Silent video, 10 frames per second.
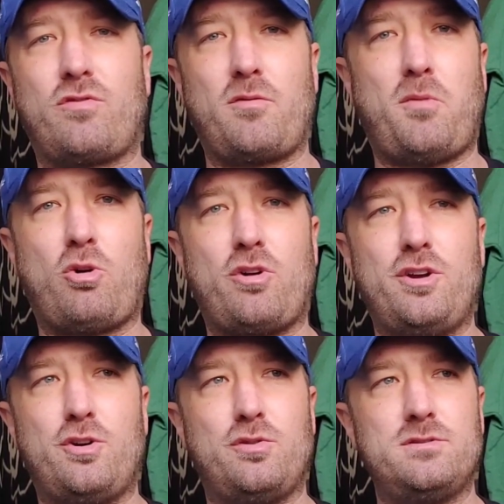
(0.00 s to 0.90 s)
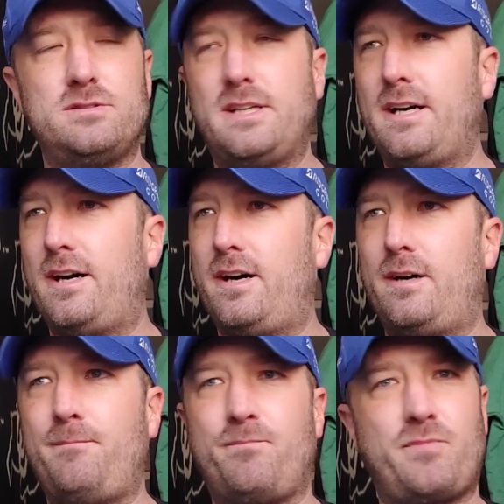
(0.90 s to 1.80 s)
for Mario,
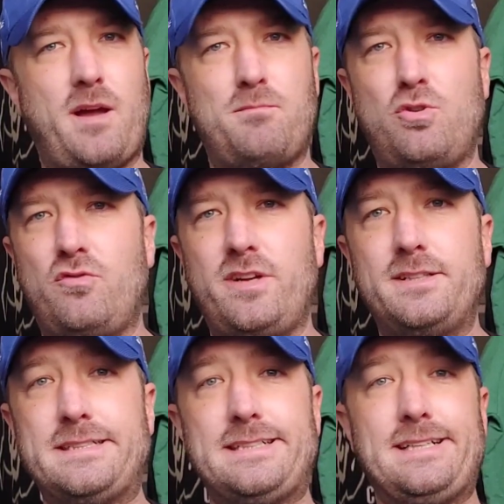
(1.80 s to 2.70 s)
um, that movie.